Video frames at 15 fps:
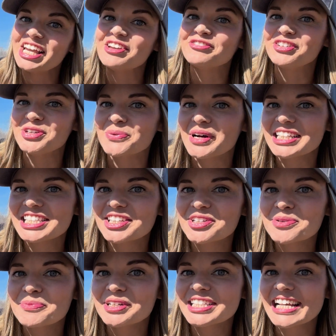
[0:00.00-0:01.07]
If you want to
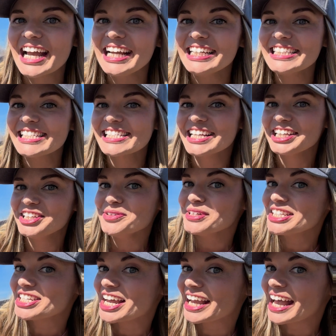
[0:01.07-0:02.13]
learn more science, you
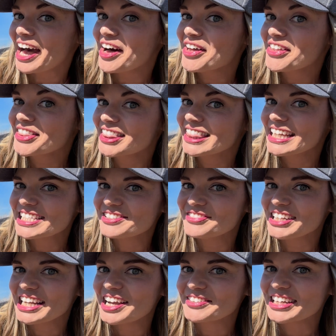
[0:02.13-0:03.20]
can check out this video